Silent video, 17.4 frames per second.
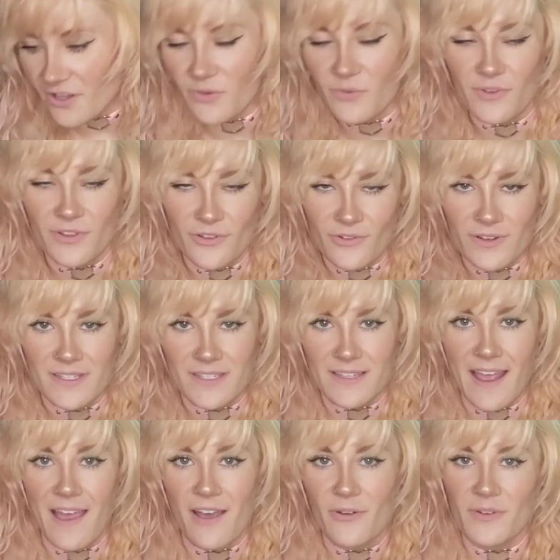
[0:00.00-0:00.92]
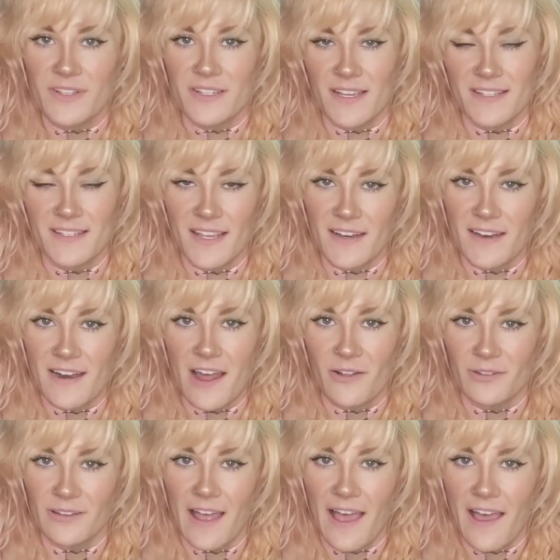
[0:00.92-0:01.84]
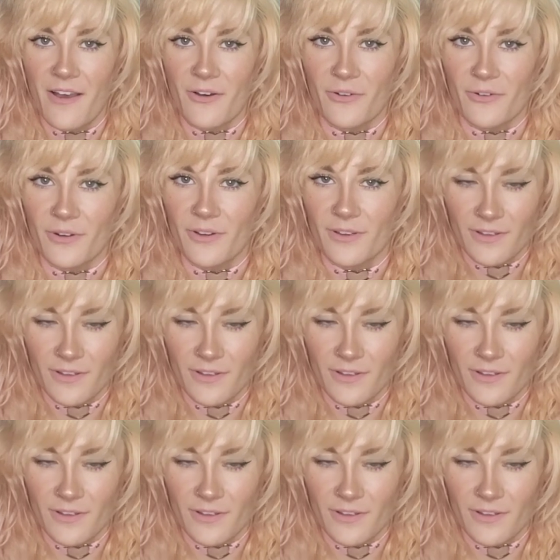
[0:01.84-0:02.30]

Well, there is now because I said it out loud.